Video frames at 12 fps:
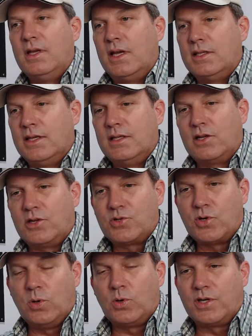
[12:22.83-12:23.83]
And then the
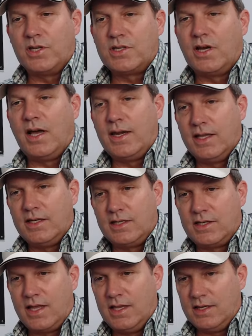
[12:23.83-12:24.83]
controller gets hot and
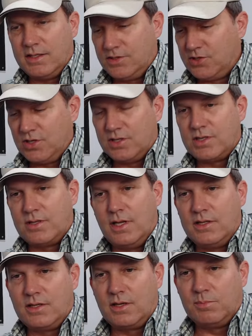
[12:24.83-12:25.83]

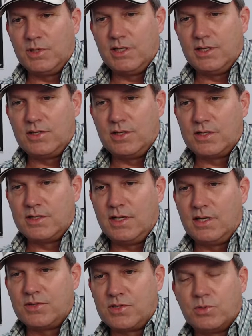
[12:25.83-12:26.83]
it completely shuts
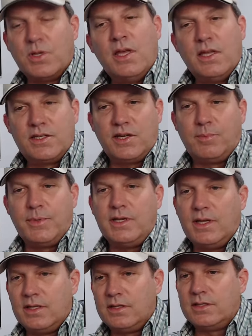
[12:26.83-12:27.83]
down. So tell
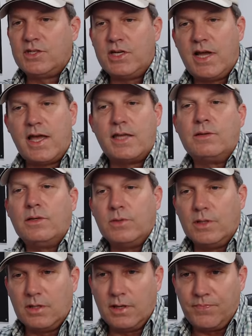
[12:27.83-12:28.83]
me in the chat,
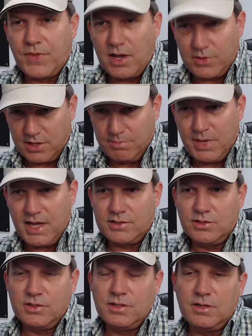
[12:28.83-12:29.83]
I'll come
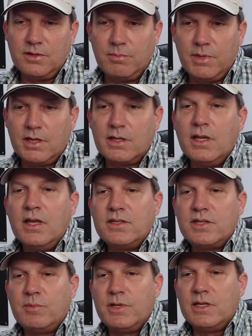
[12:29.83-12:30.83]
back to you here in a minute.
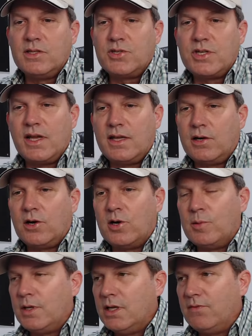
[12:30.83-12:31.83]
Tell me in the chat,
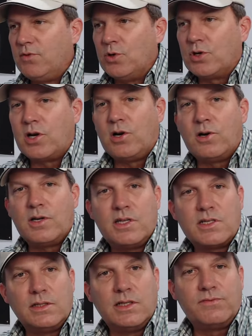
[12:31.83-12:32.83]
Herb, if your cart
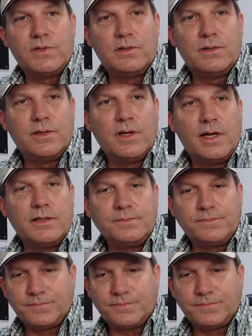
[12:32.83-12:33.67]
is lifted or not.